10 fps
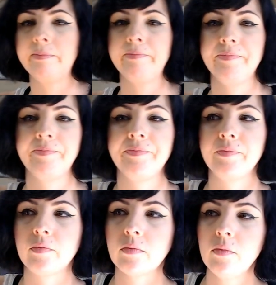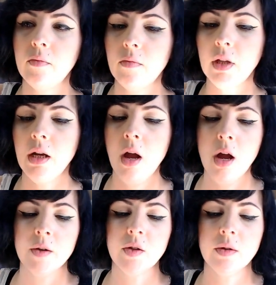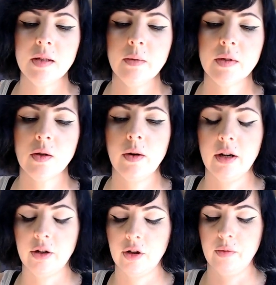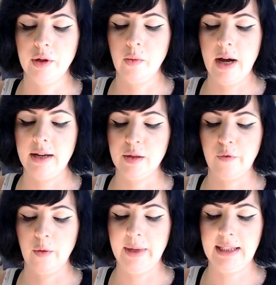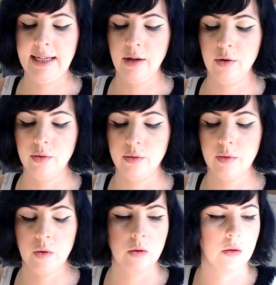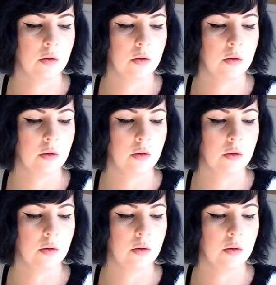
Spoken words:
So let's see what's going on career-wise for my Leos